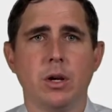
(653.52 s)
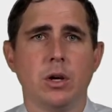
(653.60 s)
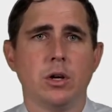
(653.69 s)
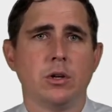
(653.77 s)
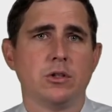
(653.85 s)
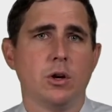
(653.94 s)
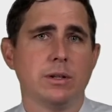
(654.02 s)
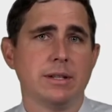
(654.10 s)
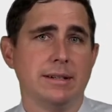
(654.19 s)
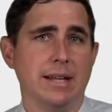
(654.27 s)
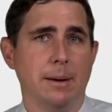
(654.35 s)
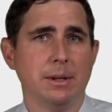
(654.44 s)
So it's a
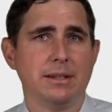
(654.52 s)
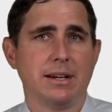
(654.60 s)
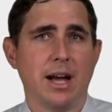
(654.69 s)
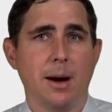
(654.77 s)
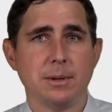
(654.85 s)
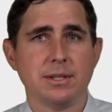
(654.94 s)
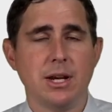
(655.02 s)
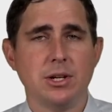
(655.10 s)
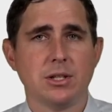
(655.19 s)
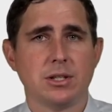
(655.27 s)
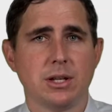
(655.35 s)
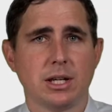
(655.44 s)
debit to
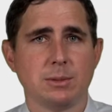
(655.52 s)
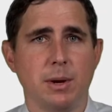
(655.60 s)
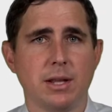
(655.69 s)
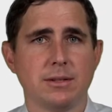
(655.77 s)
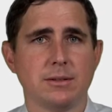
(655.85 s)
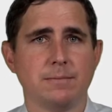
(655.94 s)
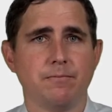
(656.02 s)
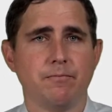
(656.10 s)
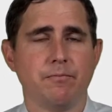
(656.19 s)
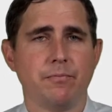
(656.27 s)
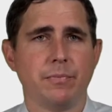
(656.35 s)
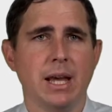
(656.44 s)
compensation expense.
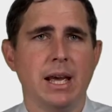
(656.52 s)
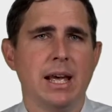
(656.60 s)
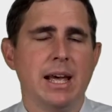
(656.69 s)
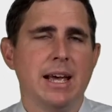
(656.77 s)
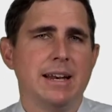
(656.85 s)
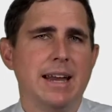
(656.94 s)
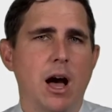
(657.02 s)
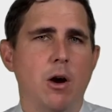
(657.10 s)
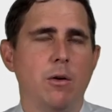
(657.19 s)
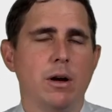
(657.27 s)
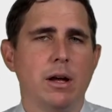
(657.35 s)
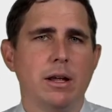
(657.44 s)

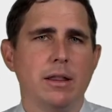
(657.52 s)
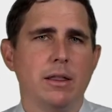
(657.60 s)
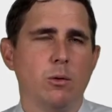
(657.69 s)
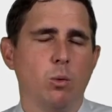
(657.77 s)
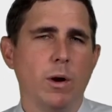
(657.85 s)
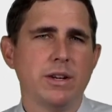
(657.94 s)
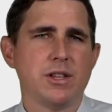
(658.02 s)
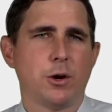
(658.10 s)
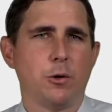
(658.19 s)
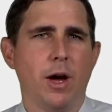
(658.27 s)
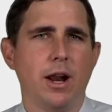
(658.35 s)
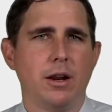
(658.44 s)
Now, what is the
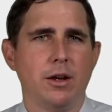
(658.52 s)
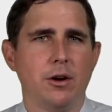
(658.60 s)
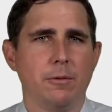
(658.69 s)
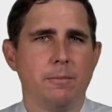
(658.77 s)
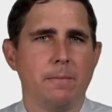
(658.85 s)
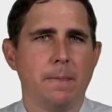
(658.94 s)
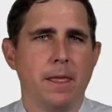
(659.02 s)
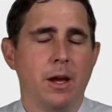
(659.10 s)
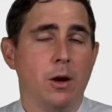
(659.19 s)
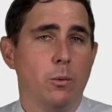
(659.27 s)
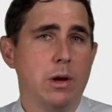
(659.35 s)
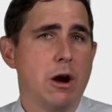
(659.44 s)
credit here?
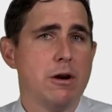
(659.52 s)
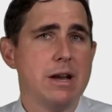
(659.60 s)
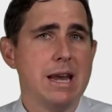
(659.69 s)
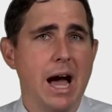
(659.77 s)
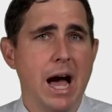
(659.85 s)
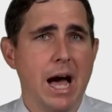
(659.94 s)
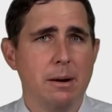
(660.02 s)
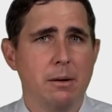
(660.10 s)
We are not